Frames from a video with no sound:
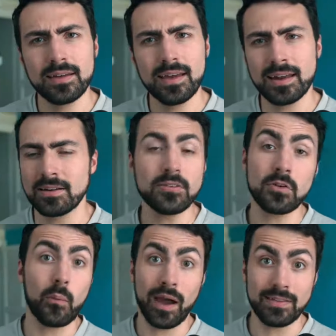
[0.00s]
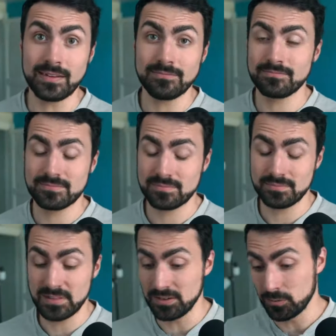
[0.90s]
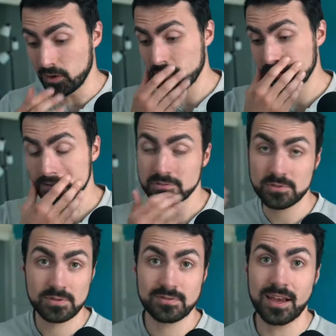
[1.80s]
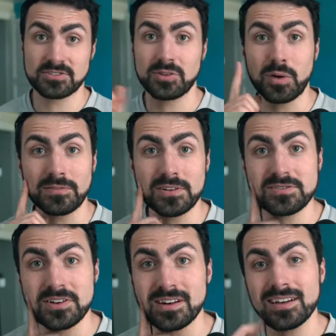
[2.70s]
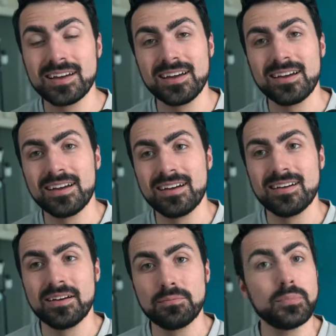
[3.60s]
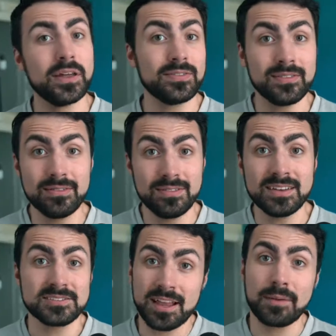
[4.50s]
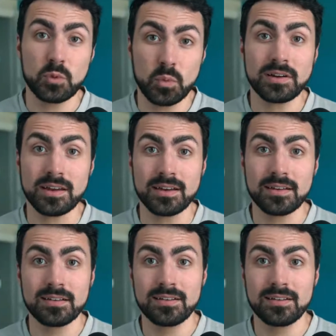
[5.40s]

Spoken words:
And I don't know why they didn't work. It was actually quite frustrating, but they stopped working.